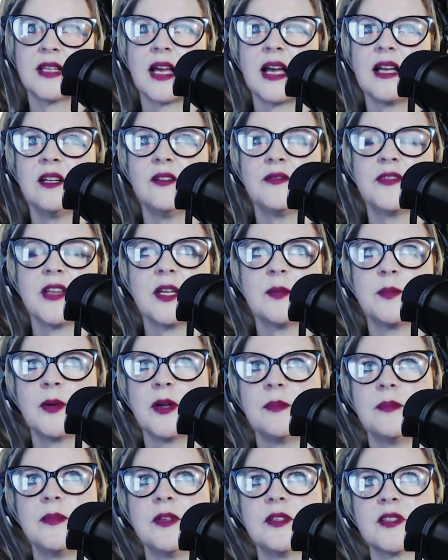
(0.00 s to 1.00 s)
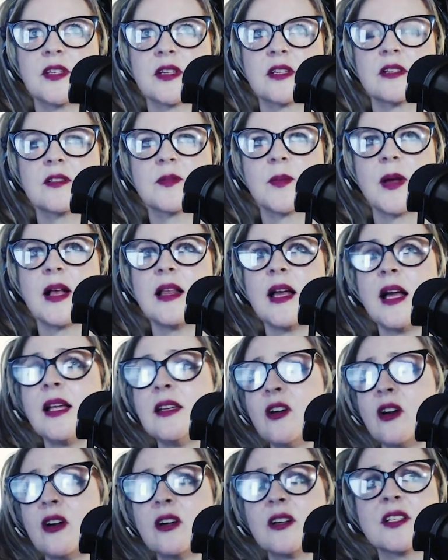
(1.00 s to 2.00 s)
so I love that about music as well,
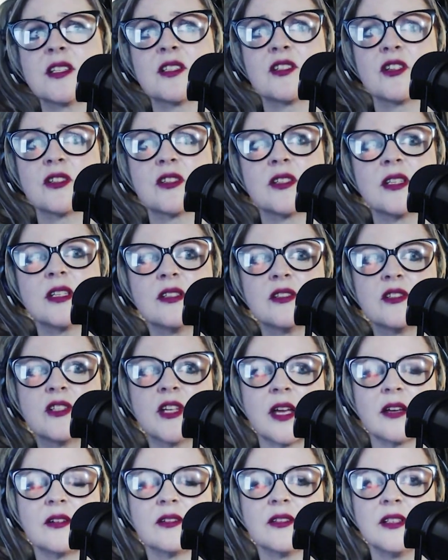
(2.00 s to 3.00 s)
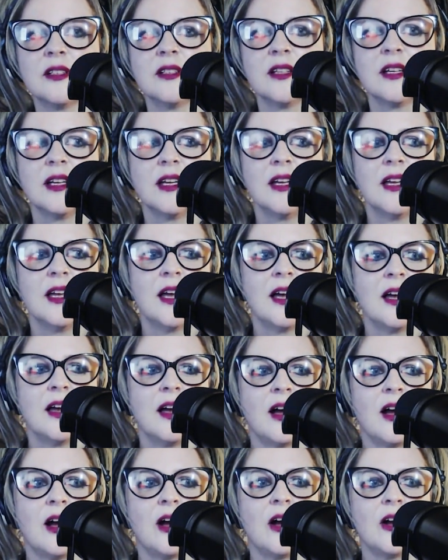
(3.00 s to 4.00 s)
and artists just in general,
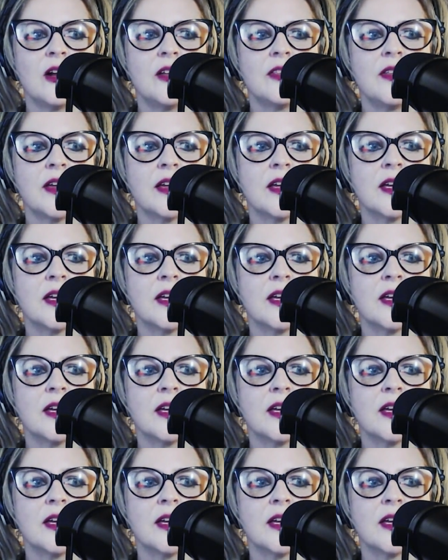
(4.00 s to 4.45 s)
how they